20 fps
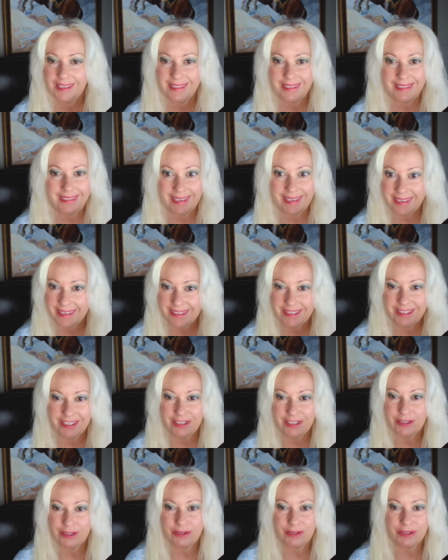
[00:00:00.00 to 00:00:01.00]
Diet
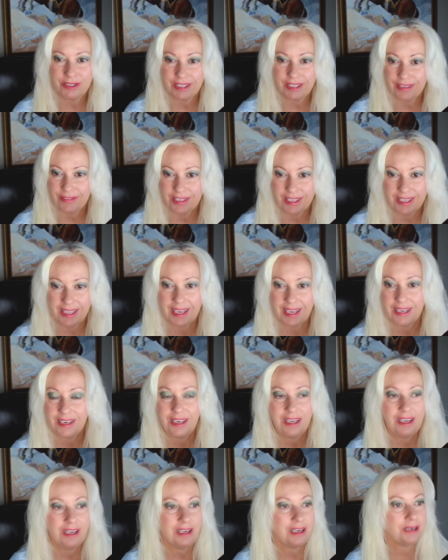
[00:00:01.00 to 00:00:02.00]
Coke, stuff like that.
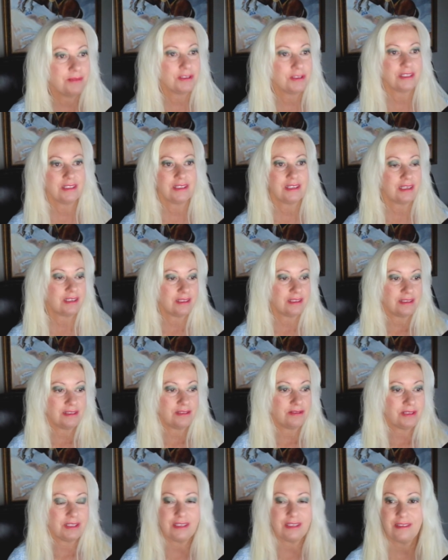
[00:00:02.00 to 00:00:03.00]
I'm just not
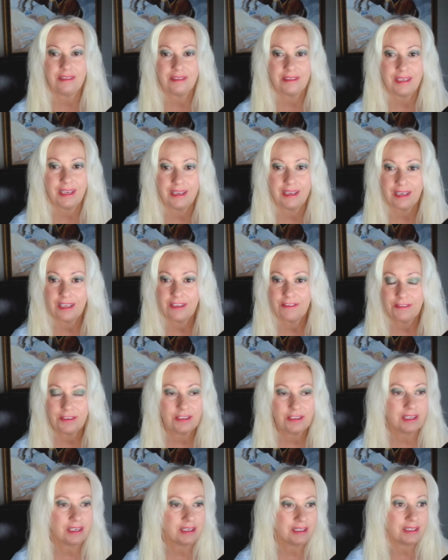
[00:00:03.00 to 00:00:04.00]
doing it. And I
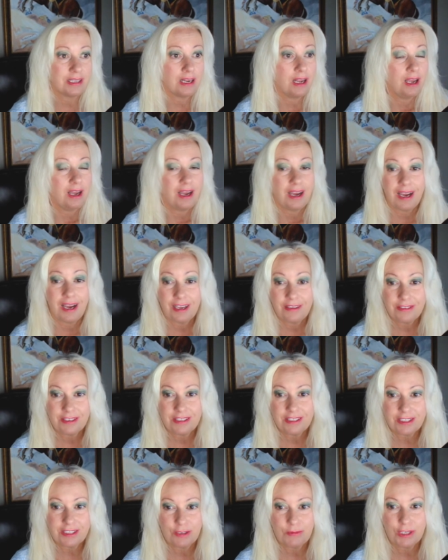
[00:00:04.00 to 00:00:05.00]
feel, like I said, I
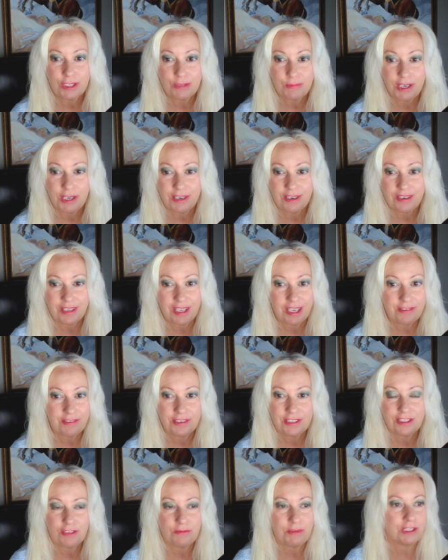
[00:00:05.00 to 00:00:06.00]
feel so much better. Life
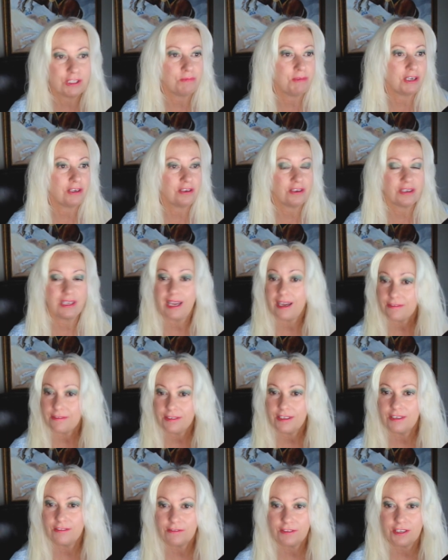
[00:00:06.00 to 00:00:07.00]
is so much better
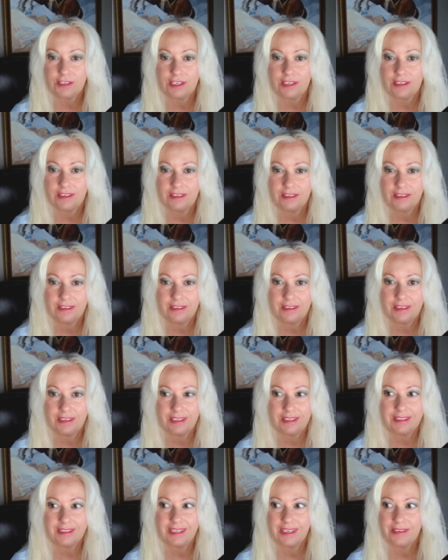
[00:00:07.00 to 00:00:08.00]
caffeine-free.
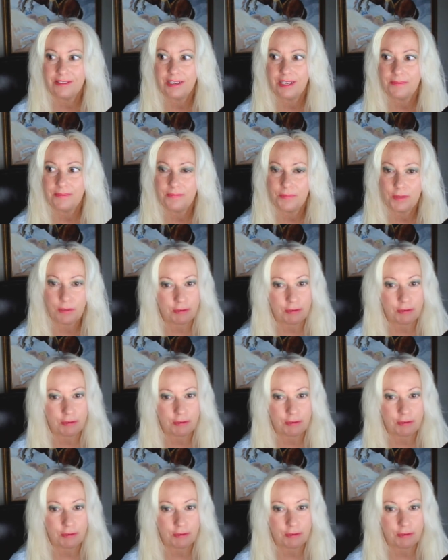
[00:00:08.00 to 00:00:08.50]
Because now I'm the